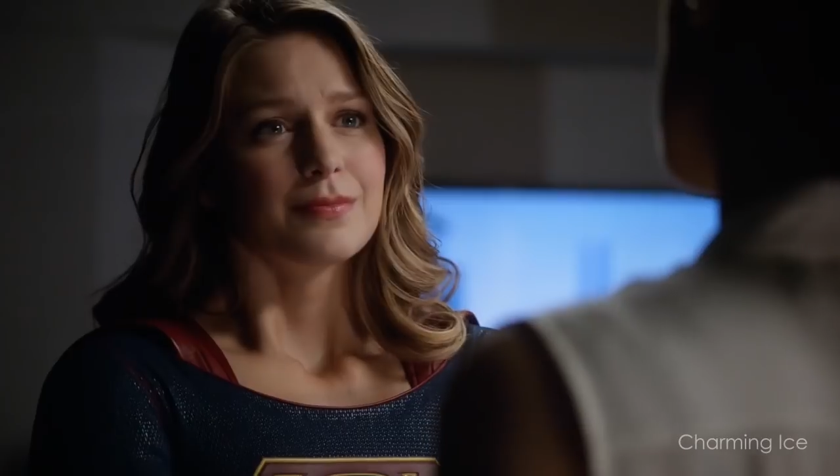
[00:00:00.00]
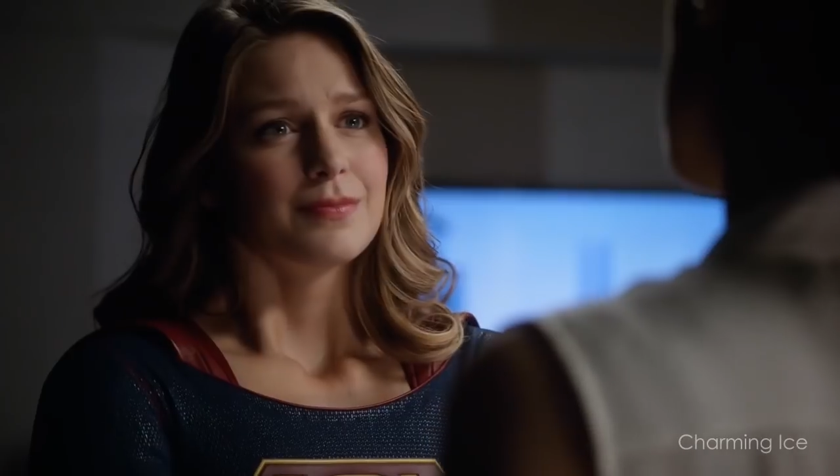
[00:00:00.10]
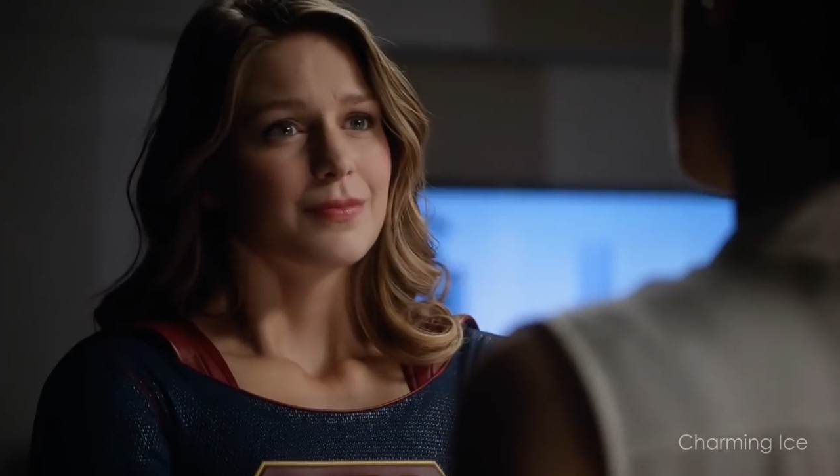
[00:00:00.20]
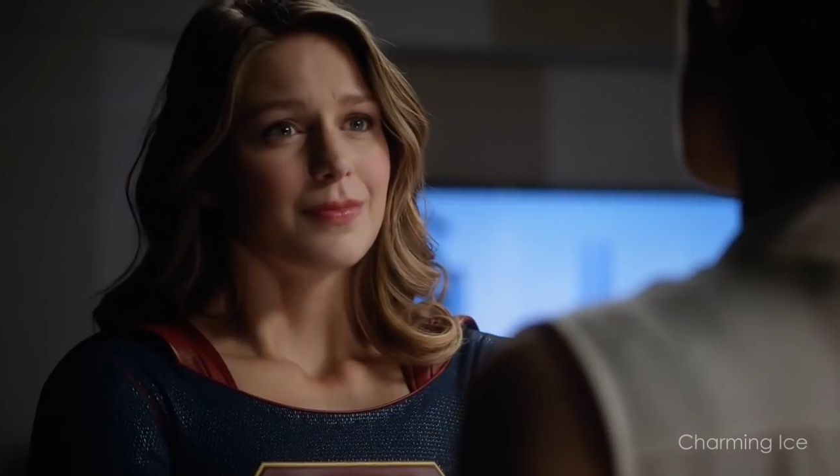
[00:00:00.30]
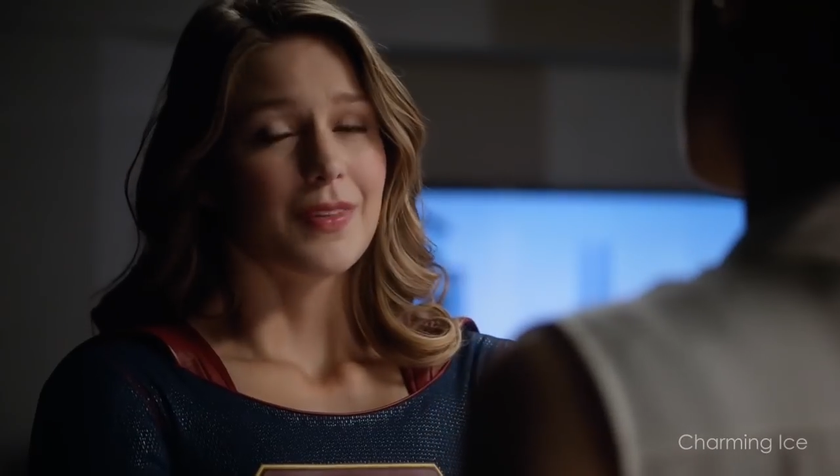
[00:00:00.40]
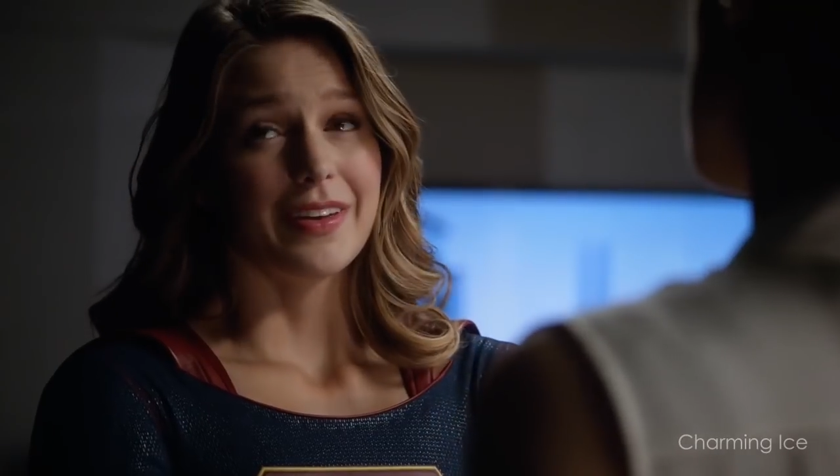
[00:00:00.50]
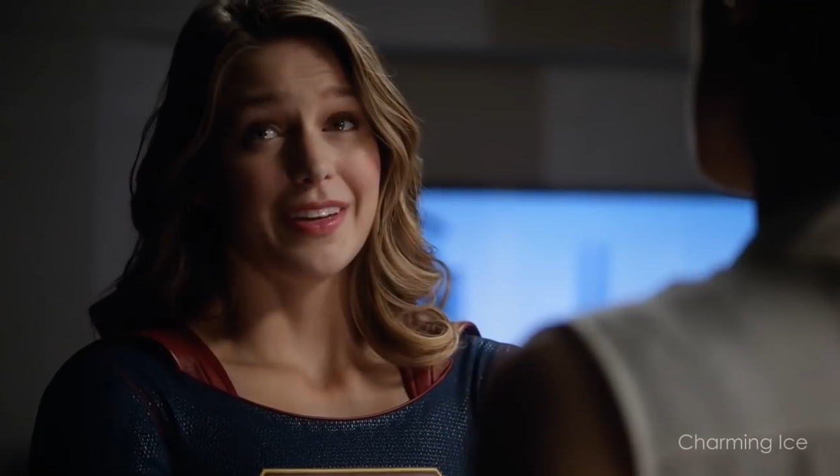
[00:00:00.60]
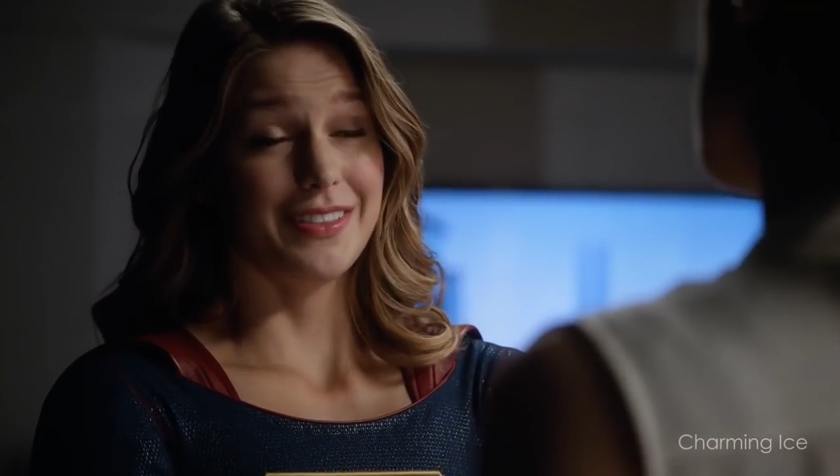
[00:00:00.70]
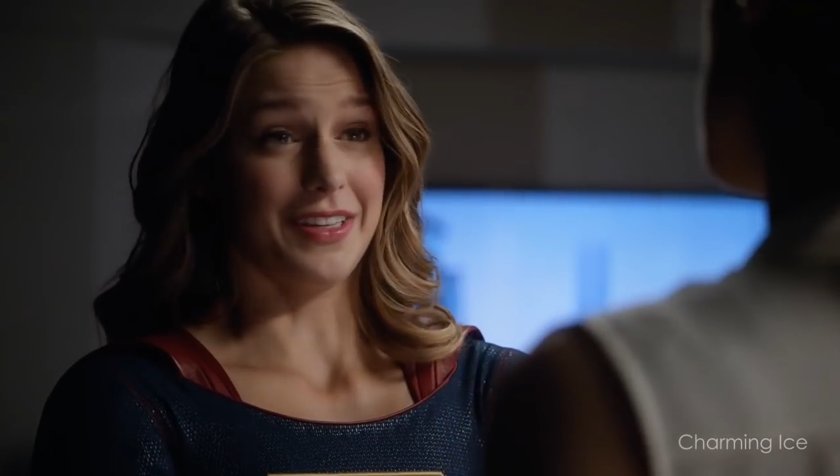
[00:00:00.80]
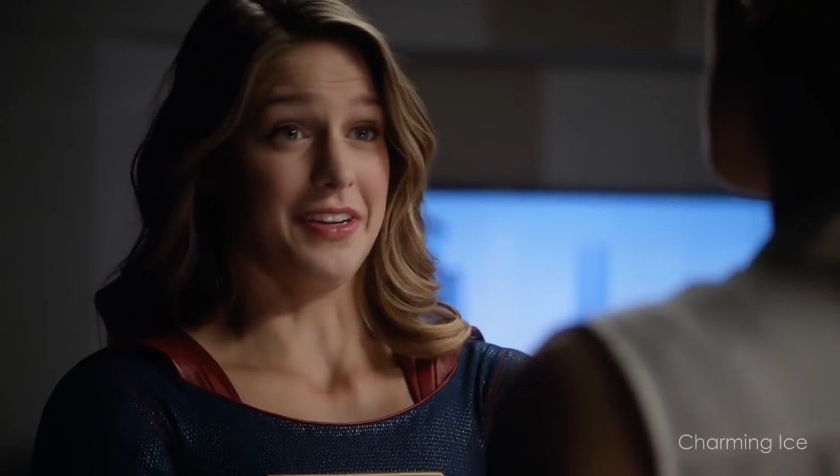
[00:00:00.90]
I
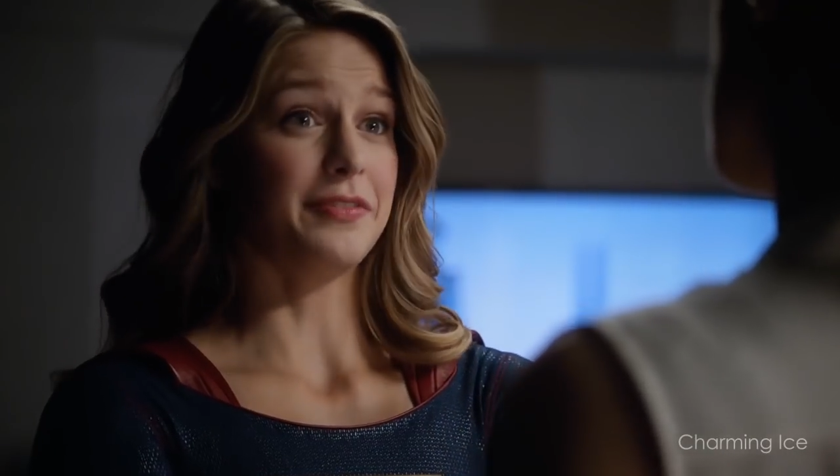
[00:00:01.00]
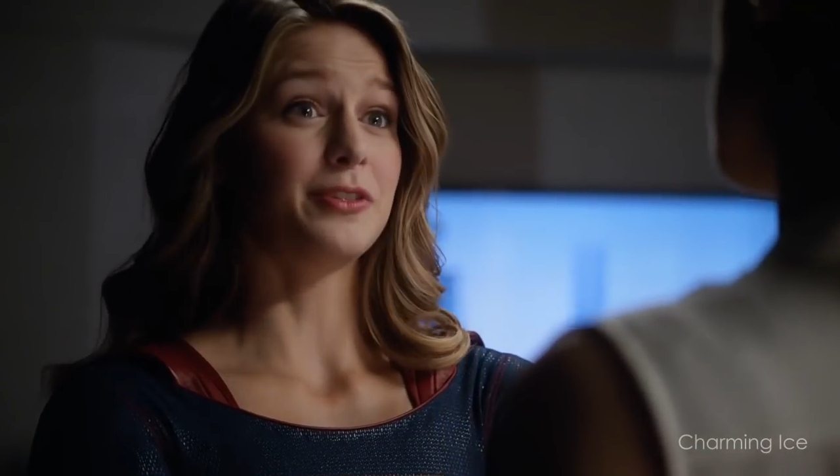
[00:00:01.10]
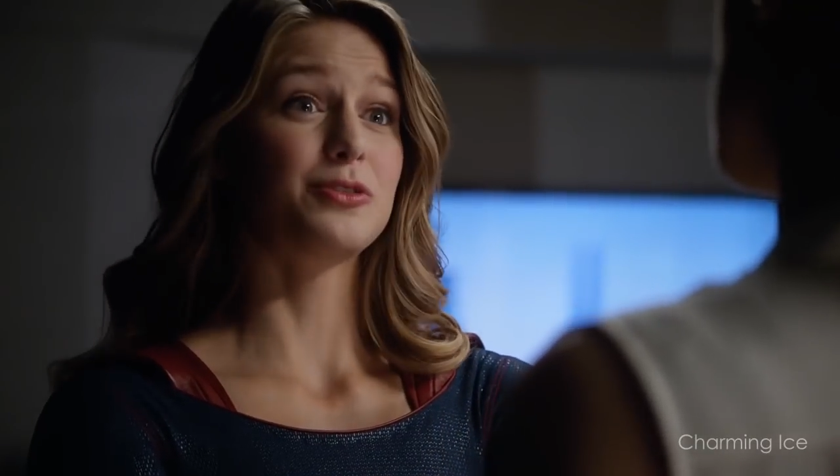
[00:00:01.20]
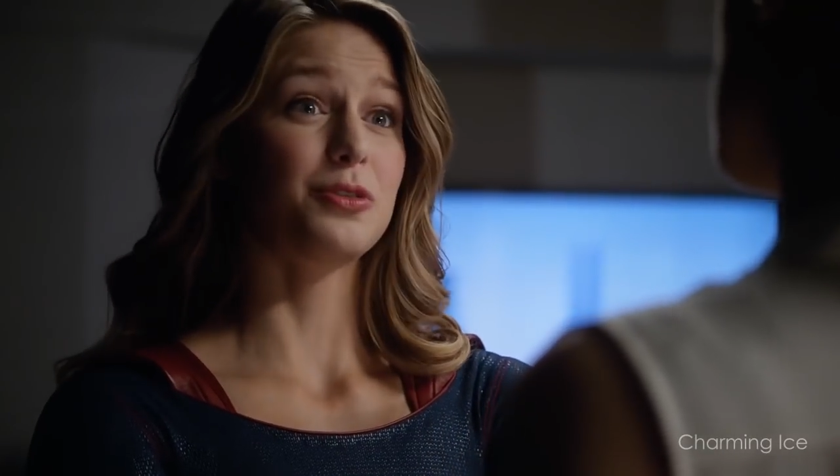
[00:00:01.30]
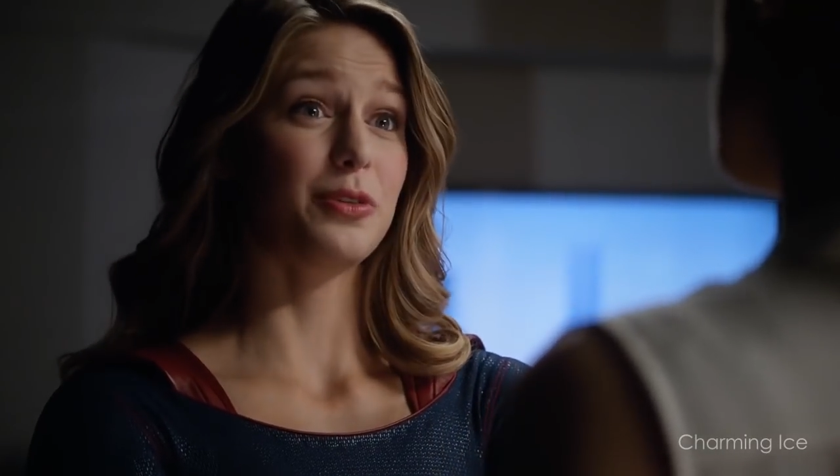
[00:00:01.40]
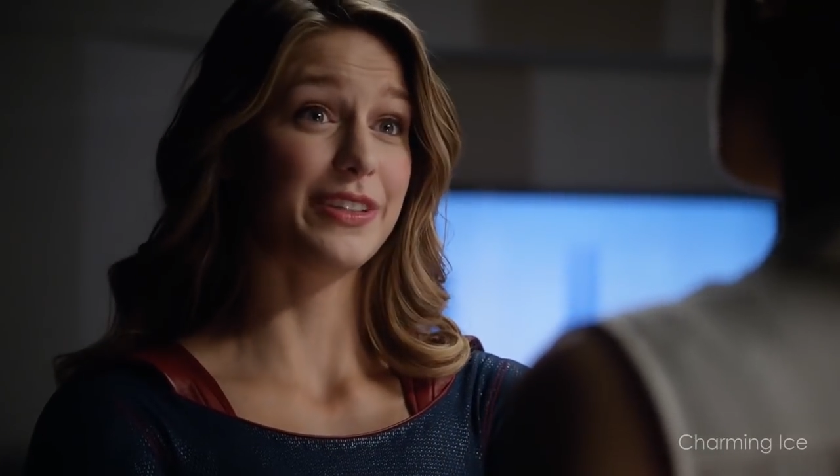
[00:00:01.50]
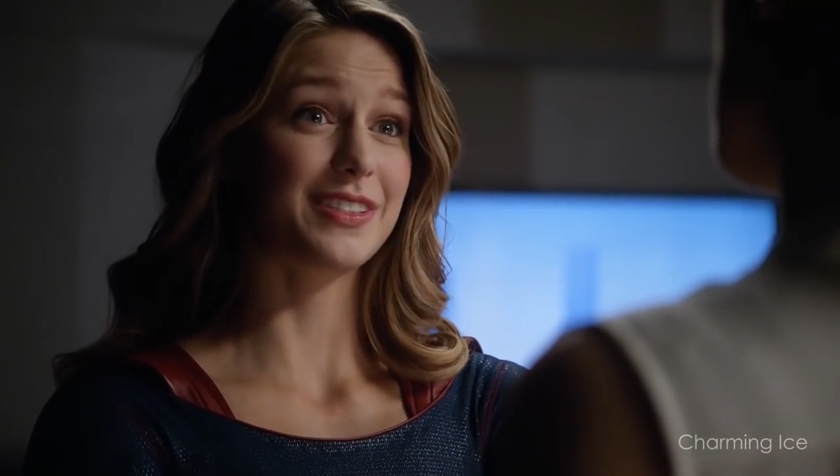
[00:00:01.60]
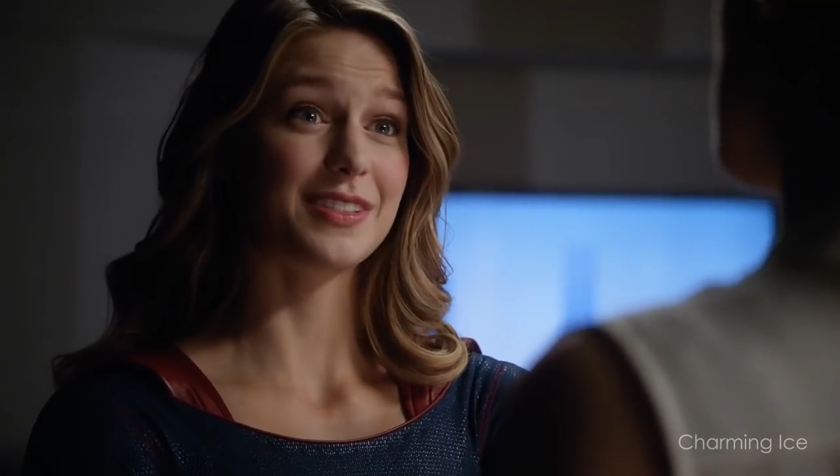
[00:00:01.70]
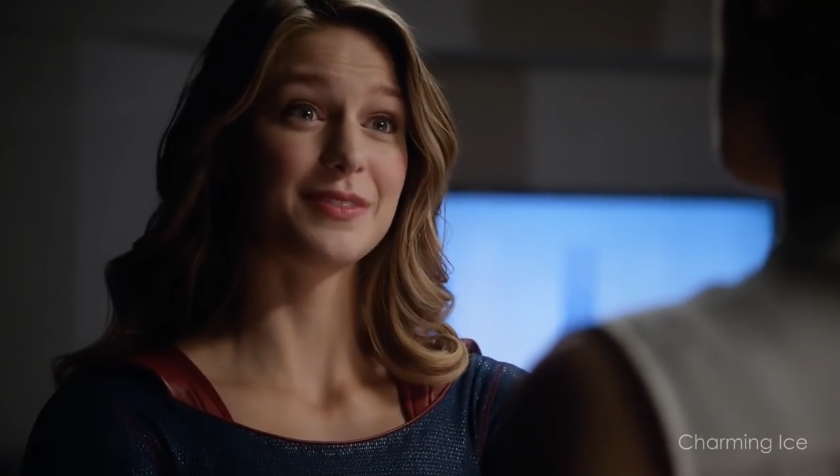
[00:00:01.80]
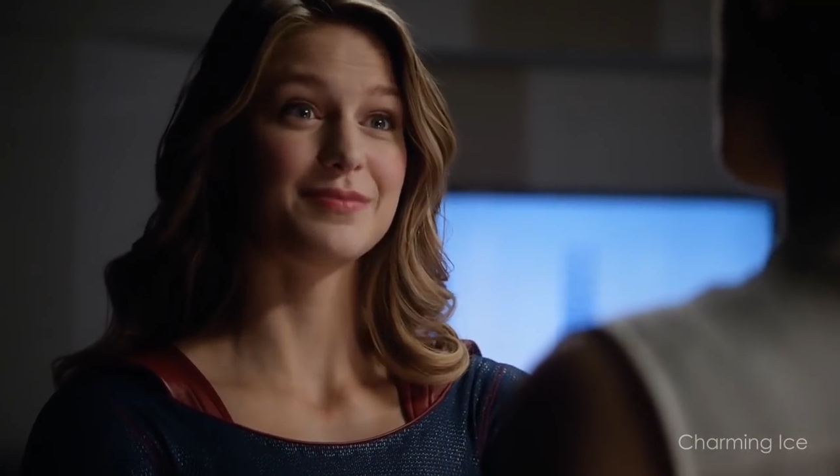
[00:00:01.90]
guess I have no choice.